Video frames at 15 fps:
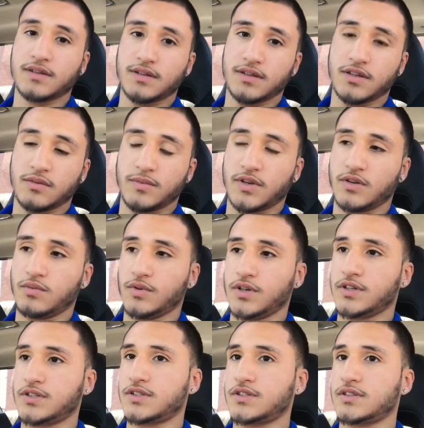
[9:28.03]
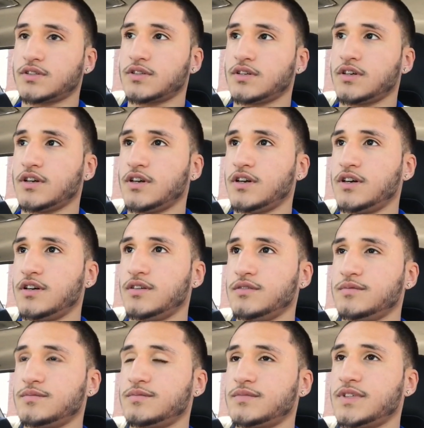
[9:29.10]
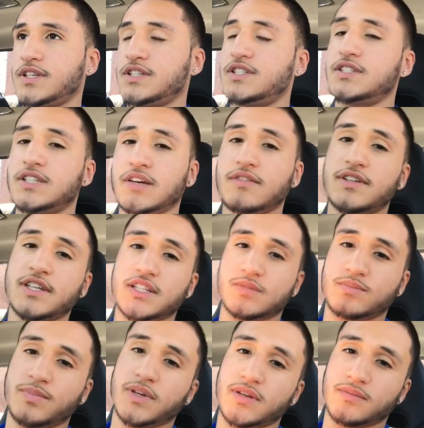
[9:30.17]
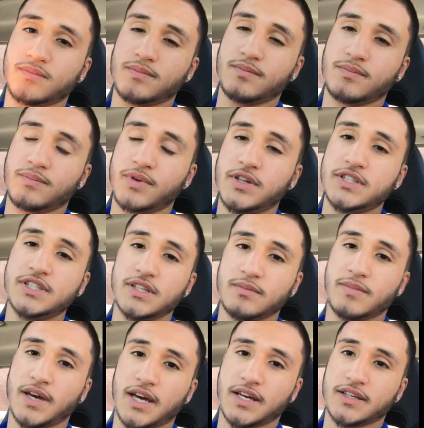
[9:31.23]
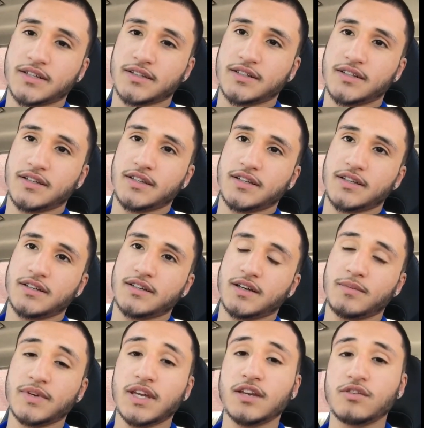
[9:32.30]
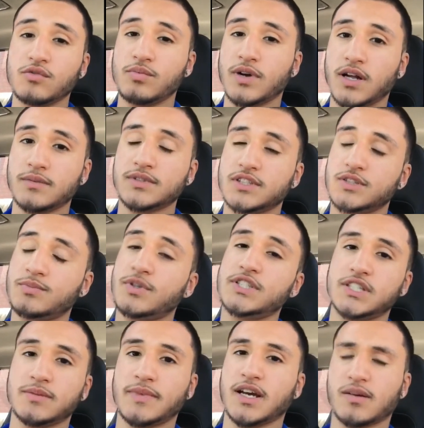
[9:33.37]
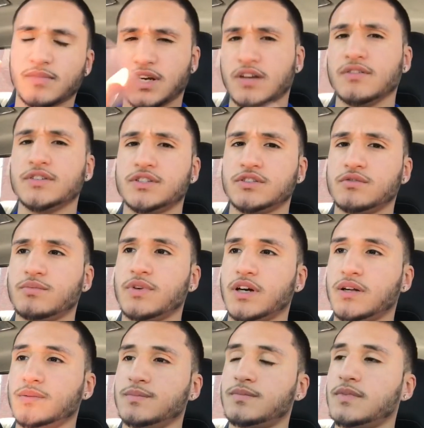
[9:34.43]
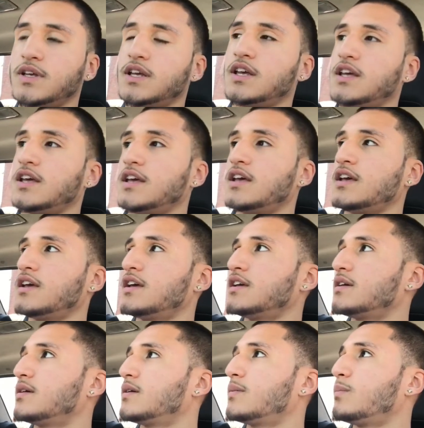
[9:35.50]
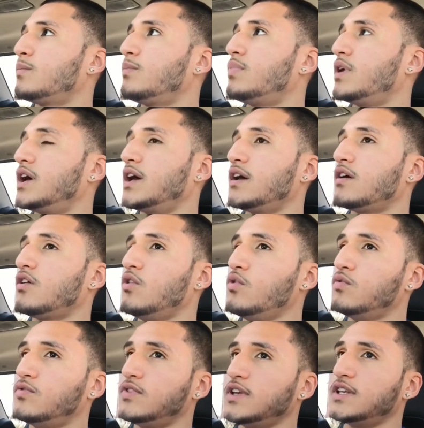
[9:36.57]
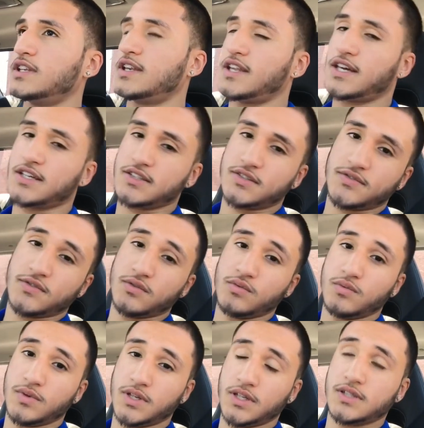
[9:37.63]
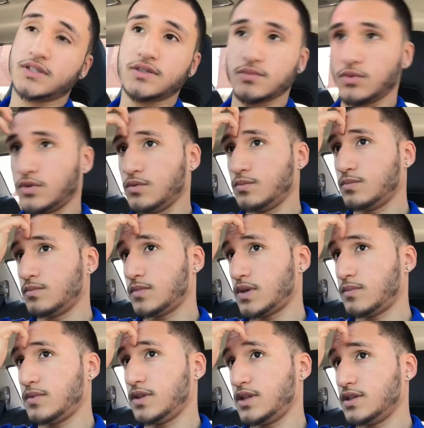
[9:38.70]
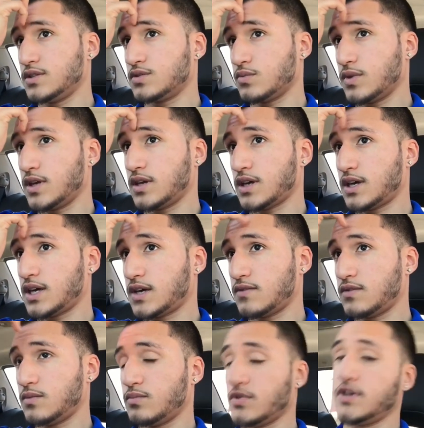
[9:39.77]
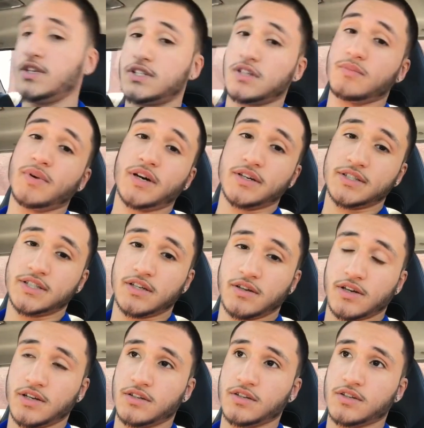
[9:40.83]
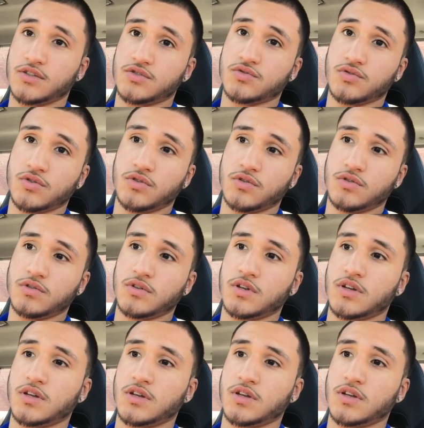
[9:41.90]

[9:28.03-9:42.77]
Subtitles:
you know what I mean, it works. It's just everything's been pushing back. I've been getting new problems and it's pushing back my original problem. But hopefully in the next few weeks, well, maybe this week, I'll have the brakes and the power steering under control.